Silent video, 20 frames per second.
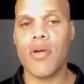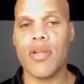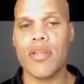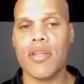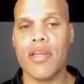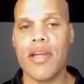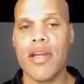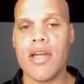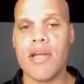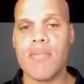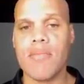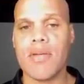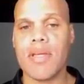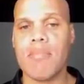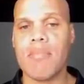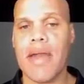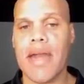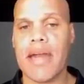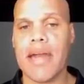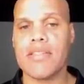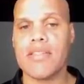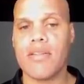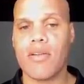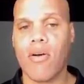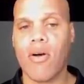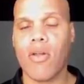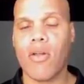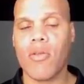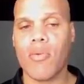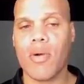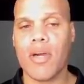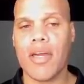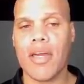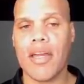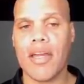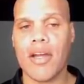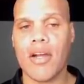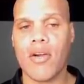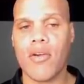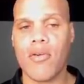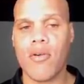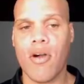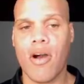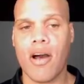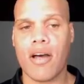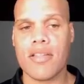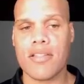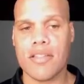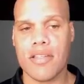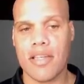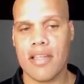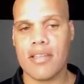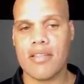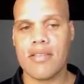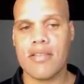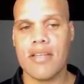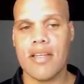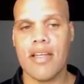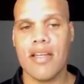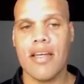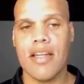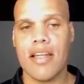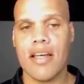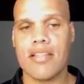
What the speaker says: there, but he passed it all the way across, and that's not